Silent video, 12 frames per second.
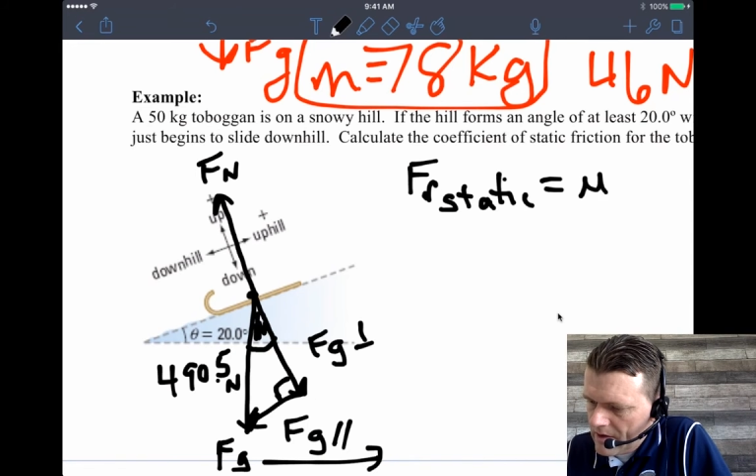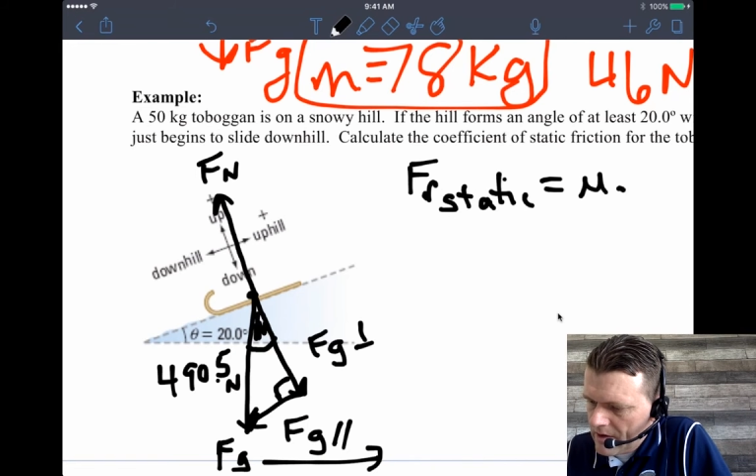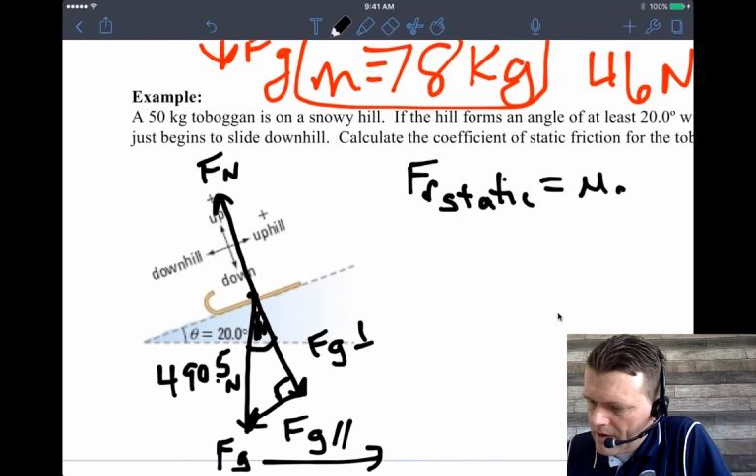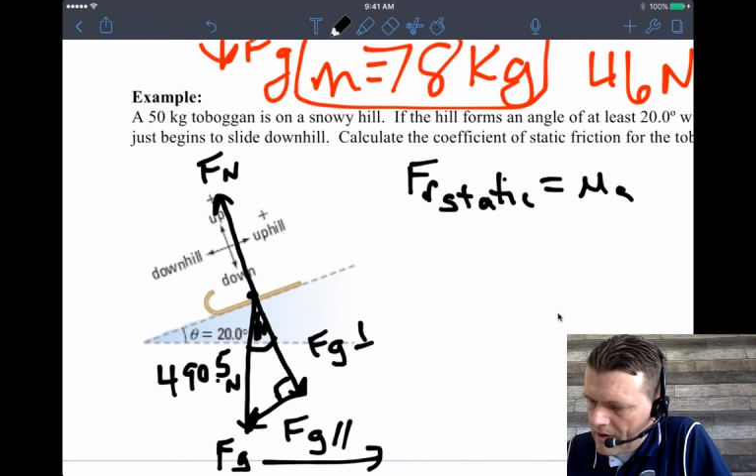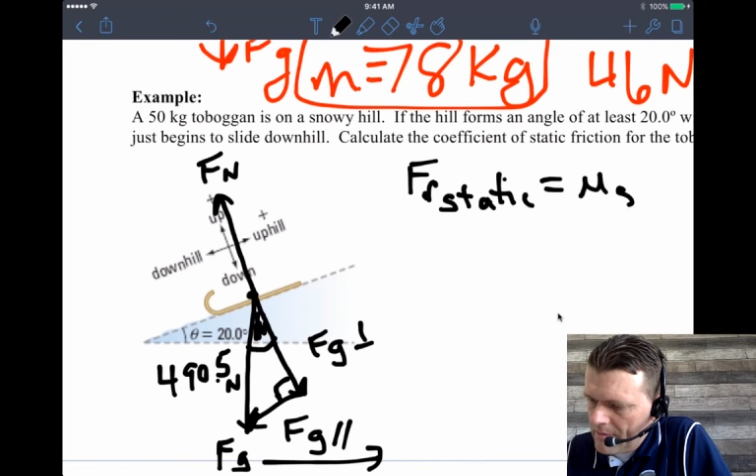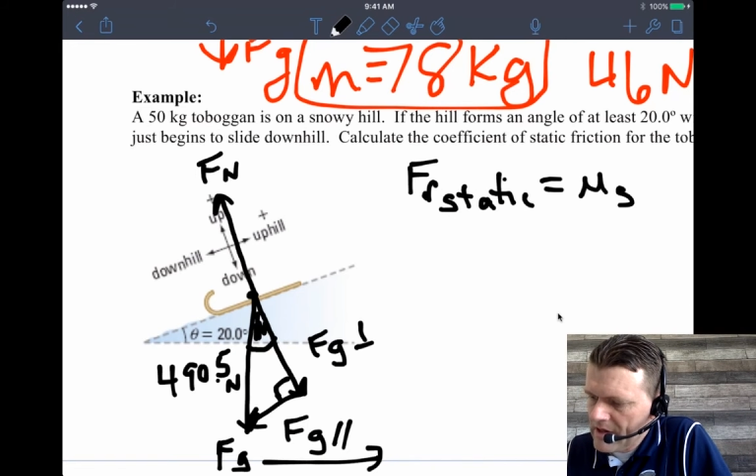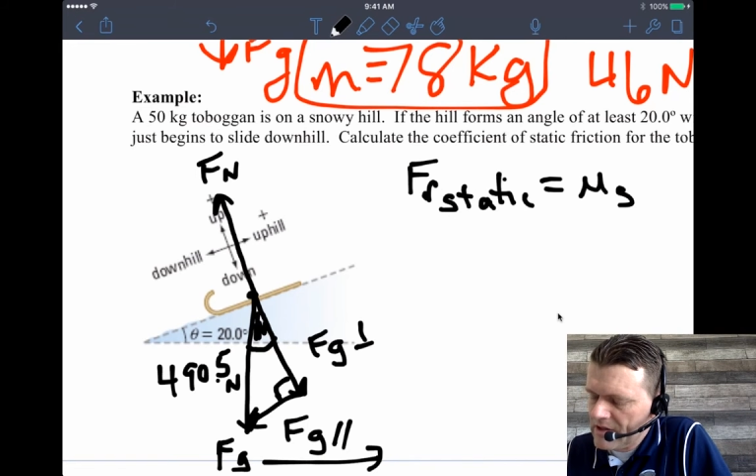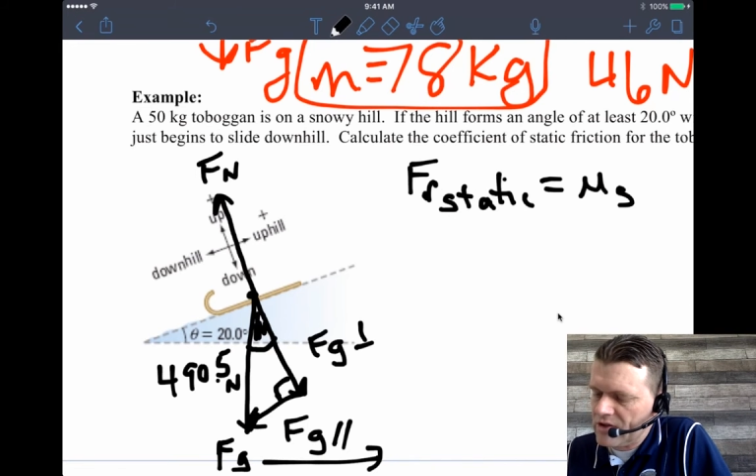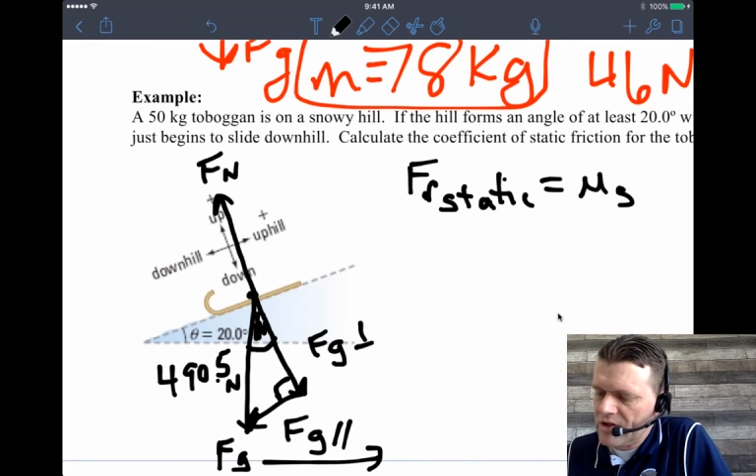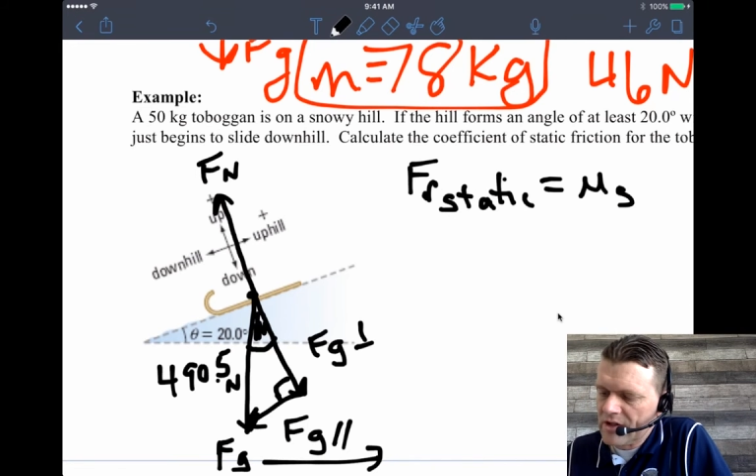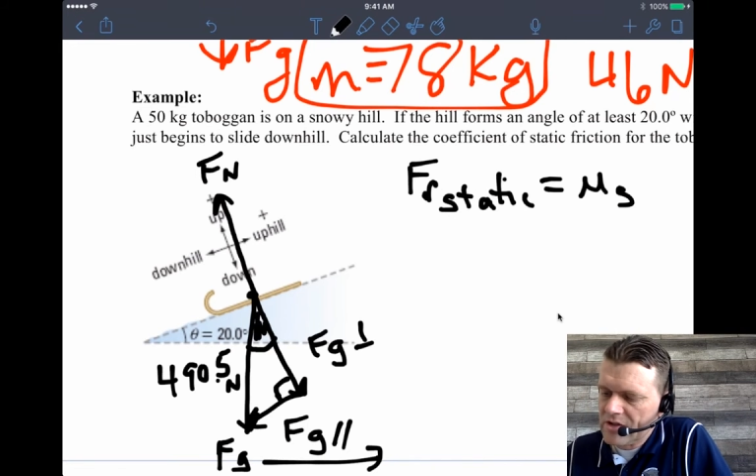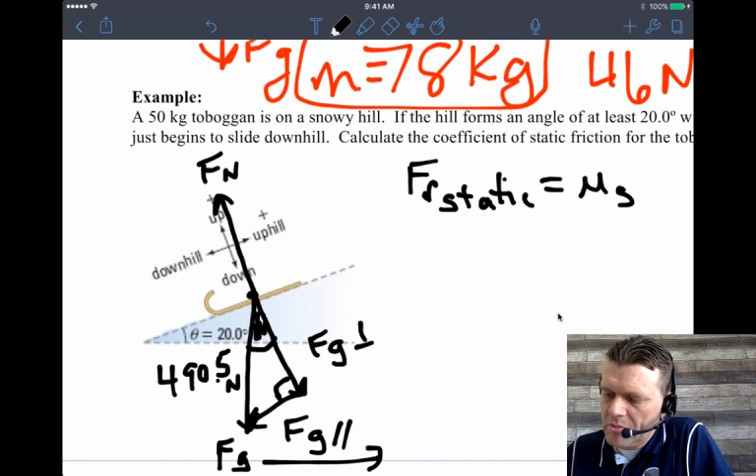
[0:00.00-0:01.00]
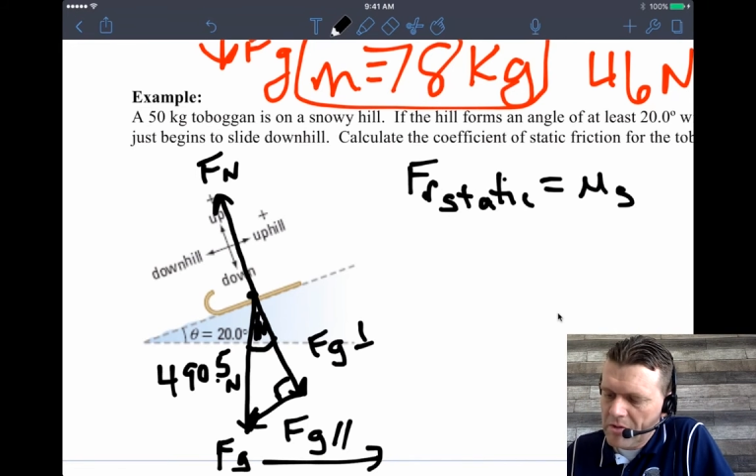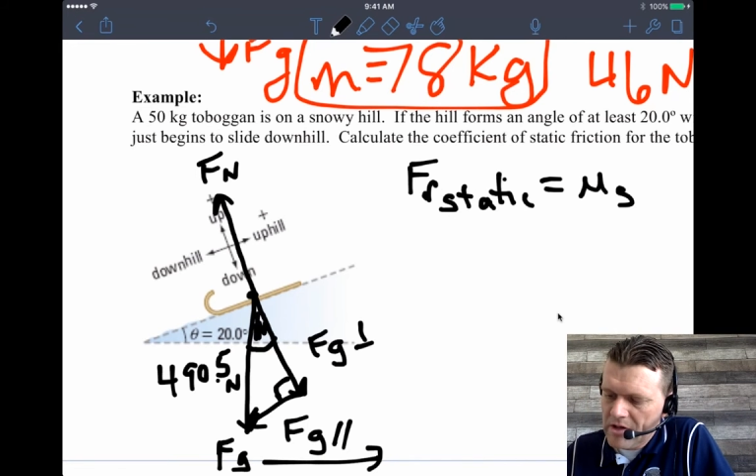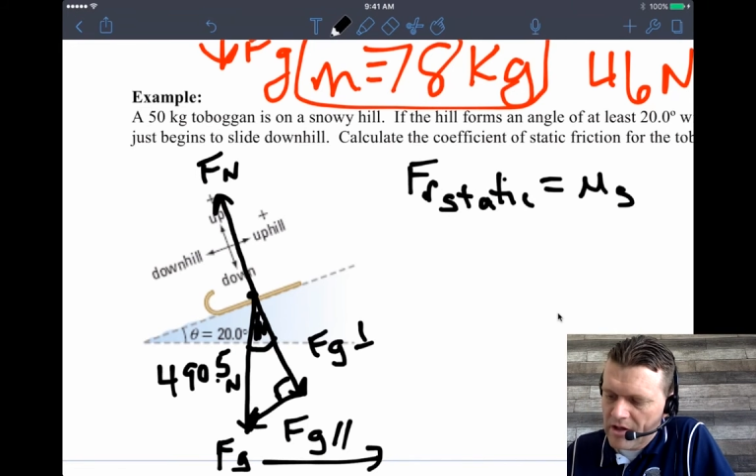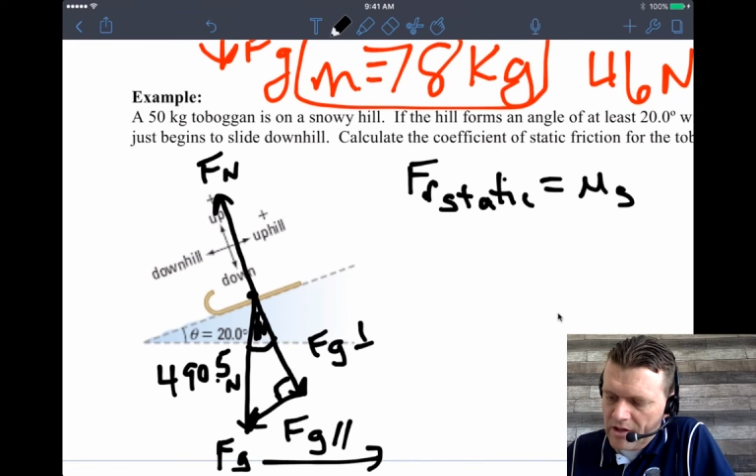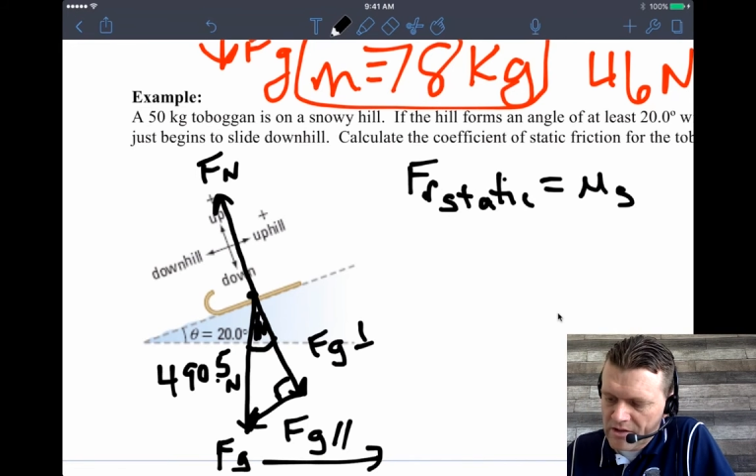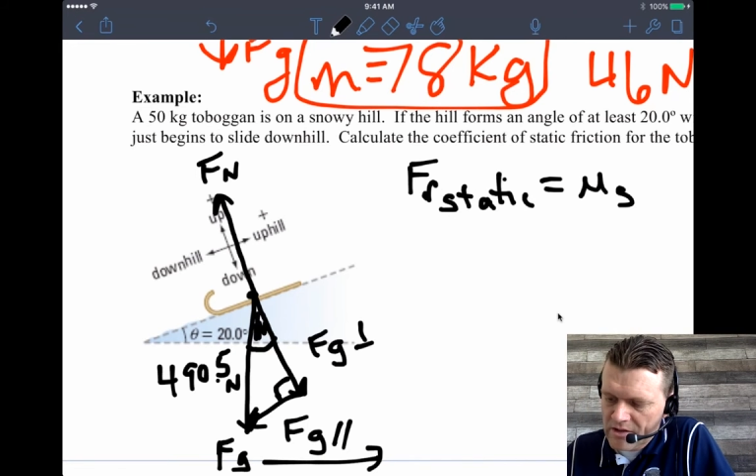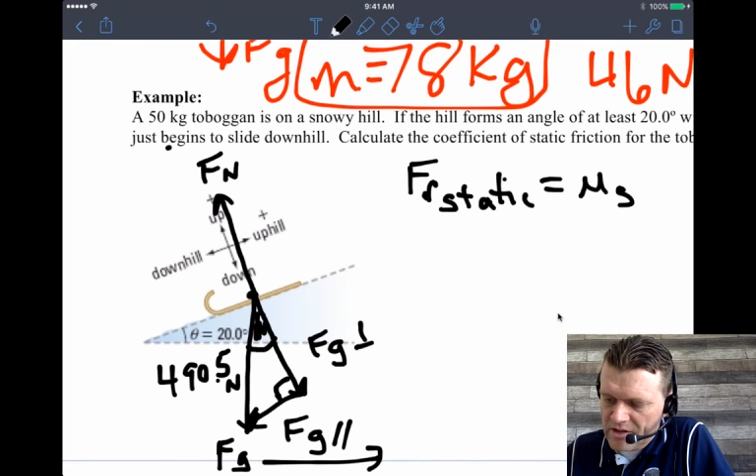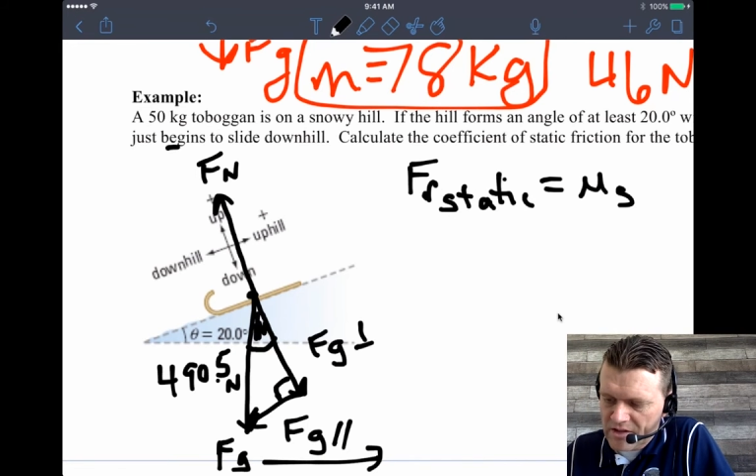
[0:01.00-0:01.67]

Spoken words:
it just begins